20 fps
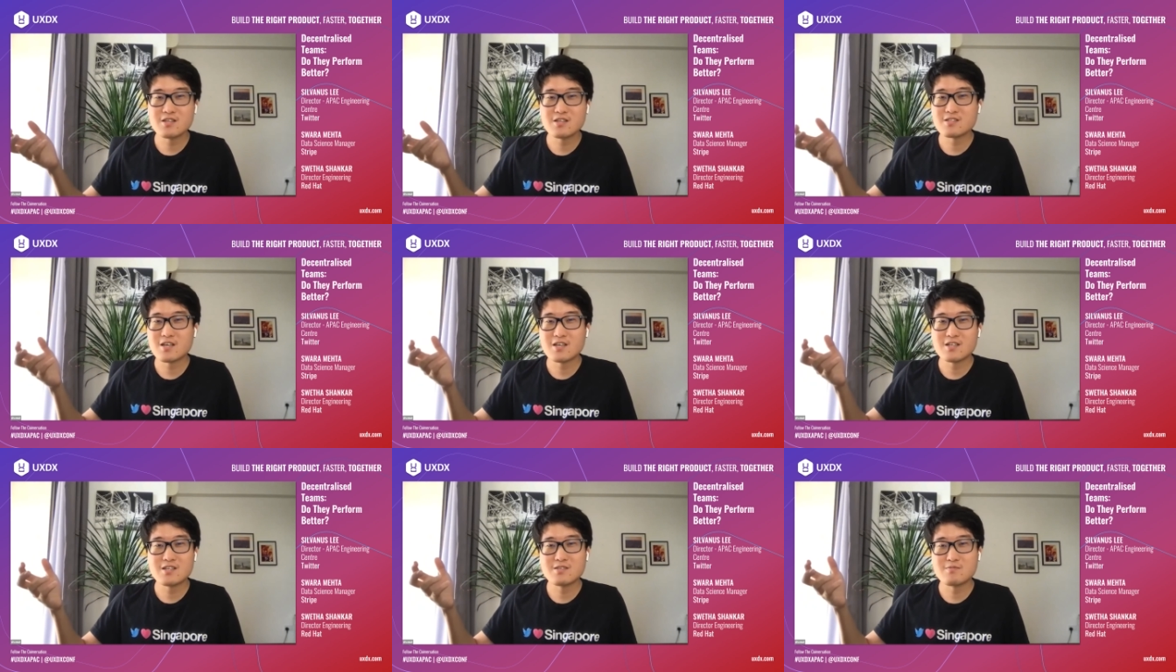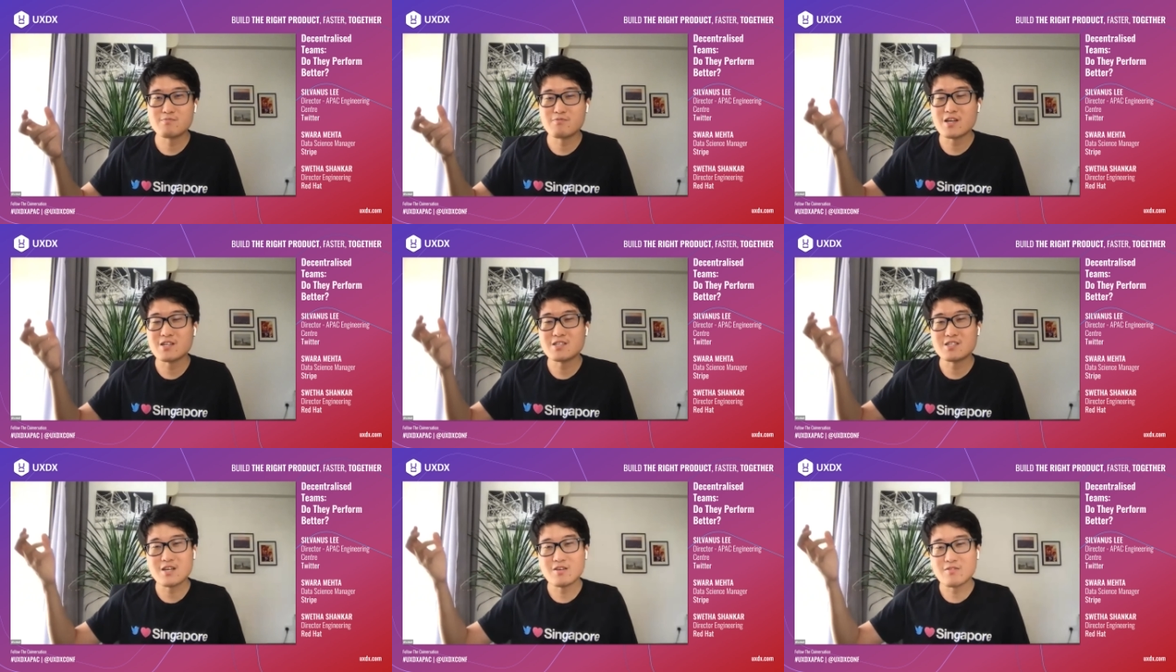data scientists
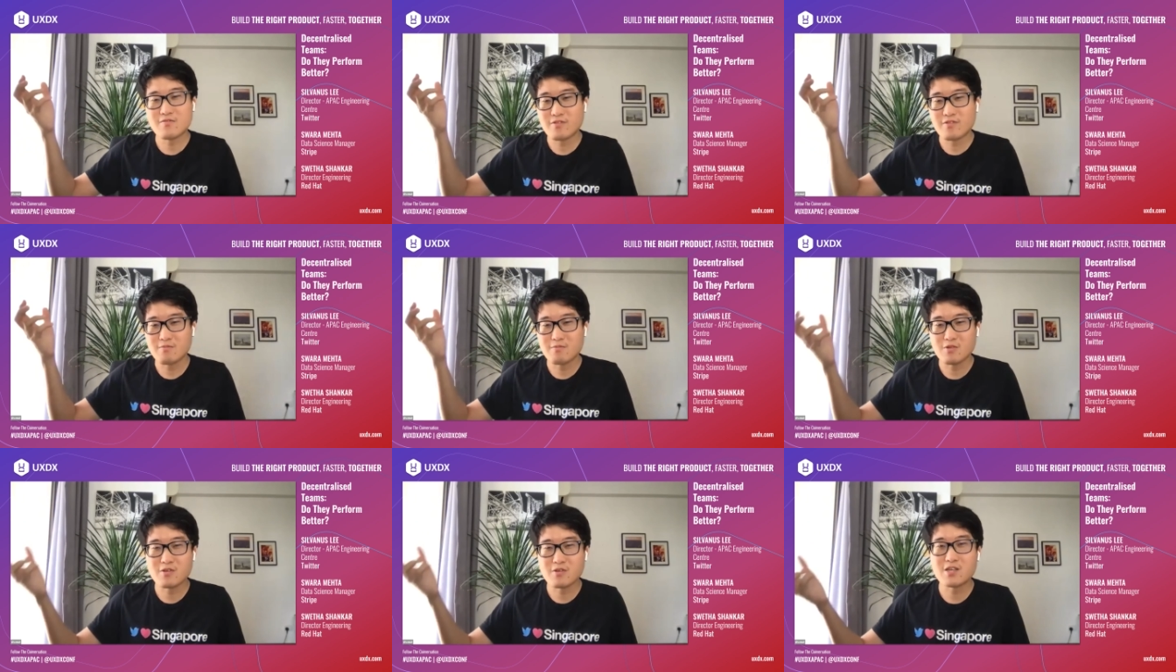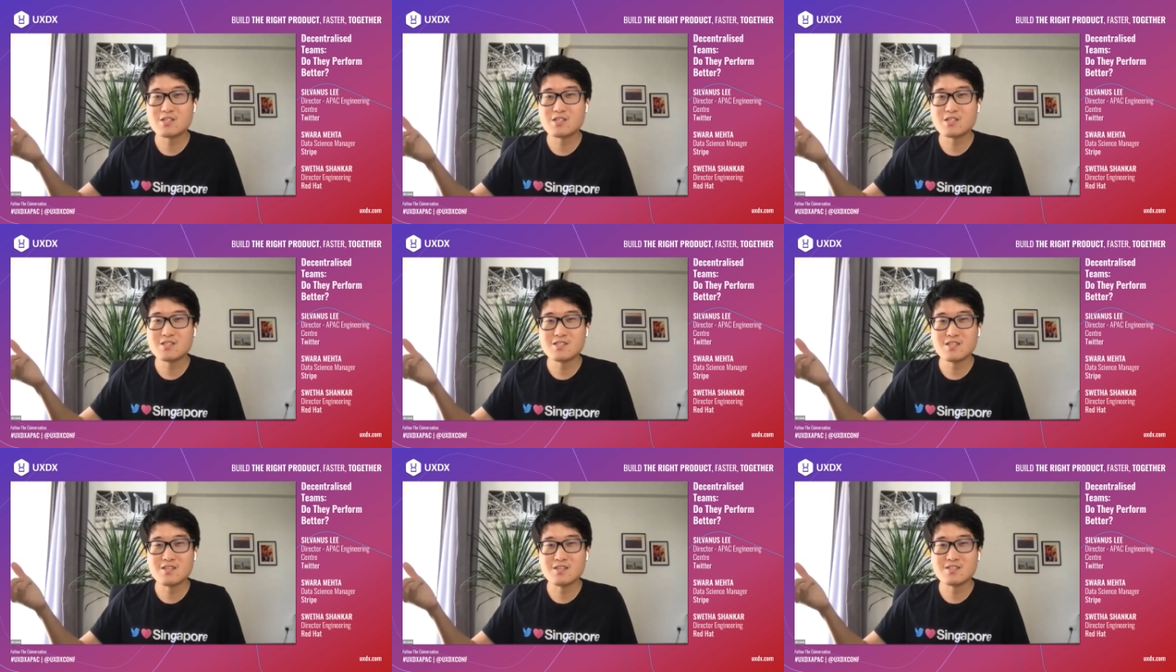branch out from
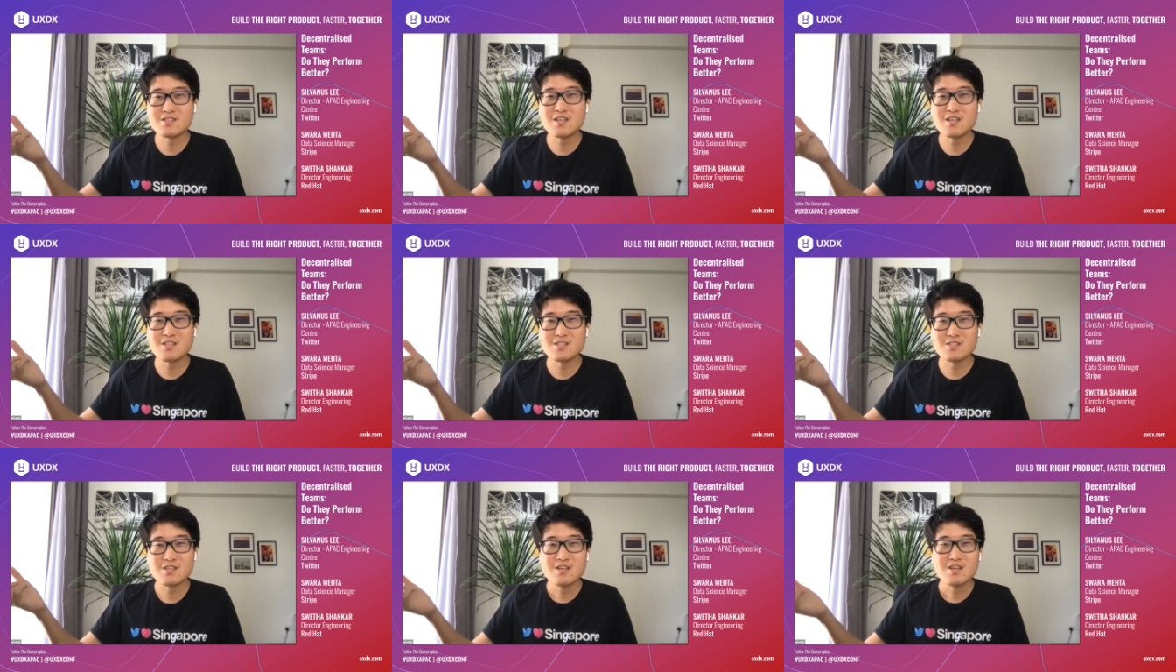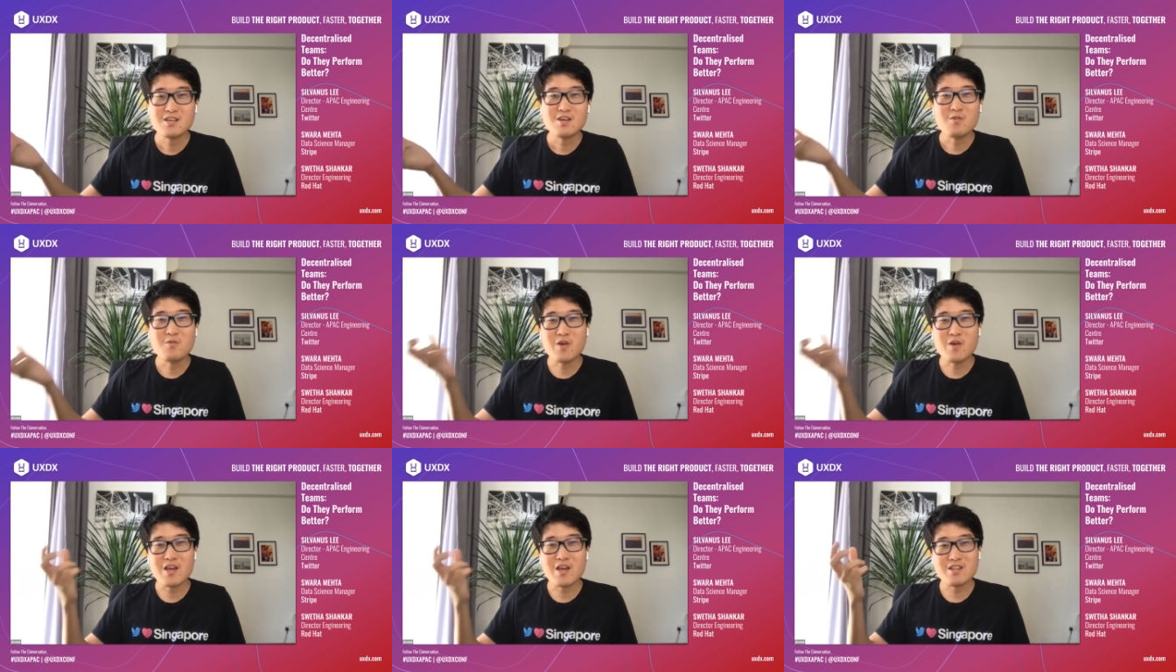locations in the States
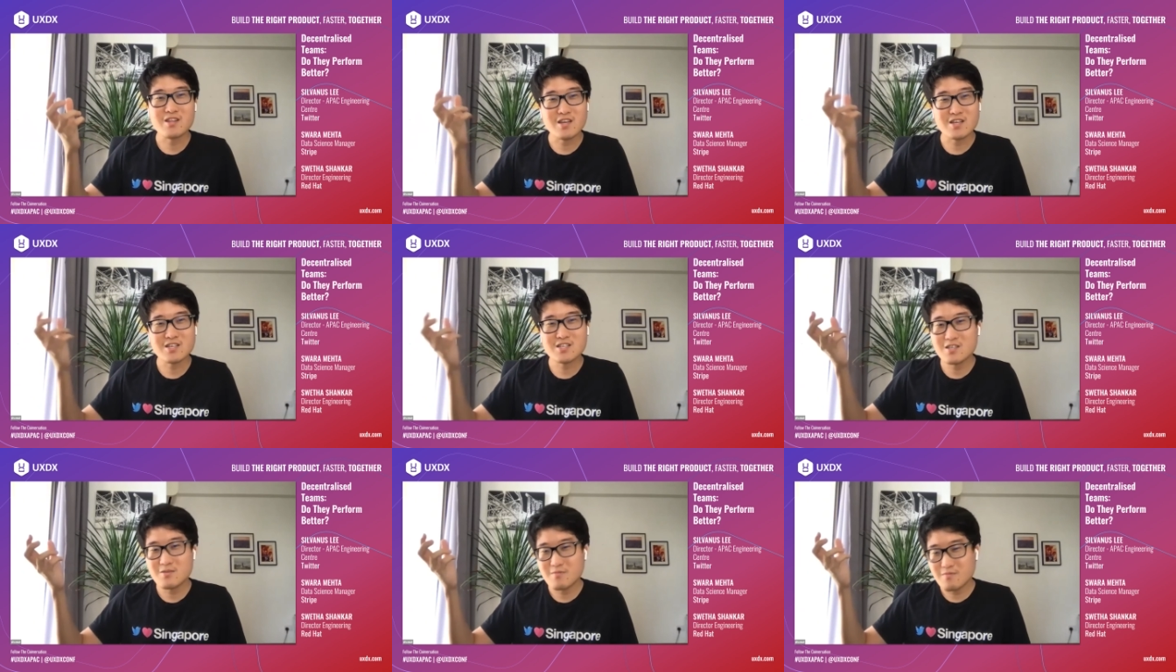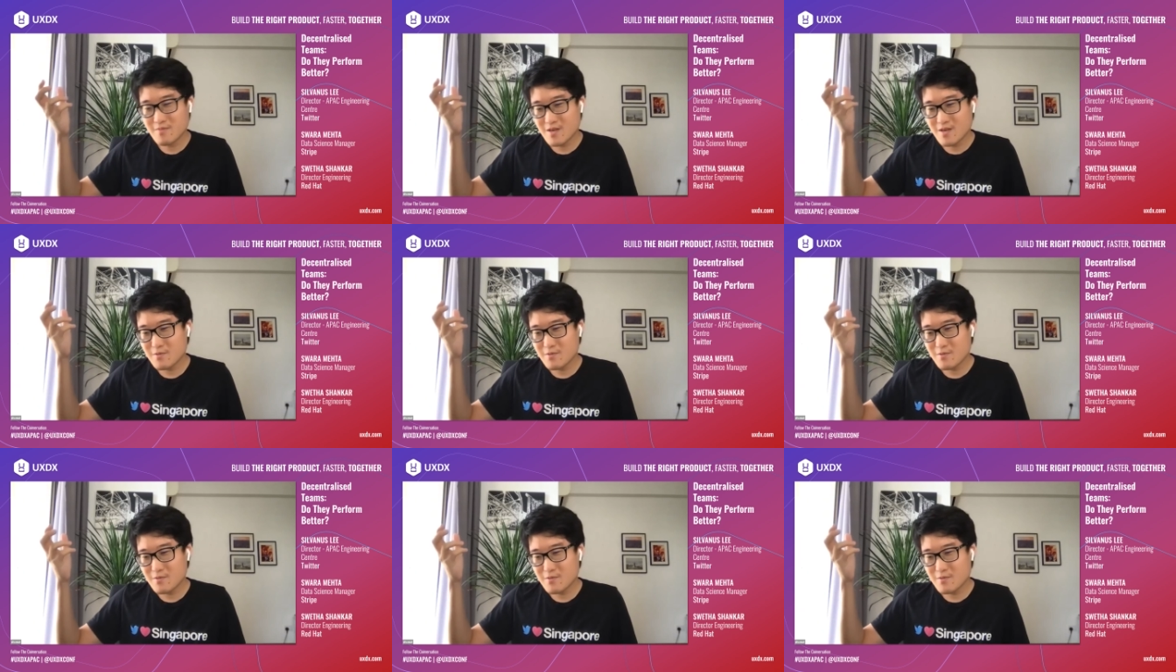where they actually,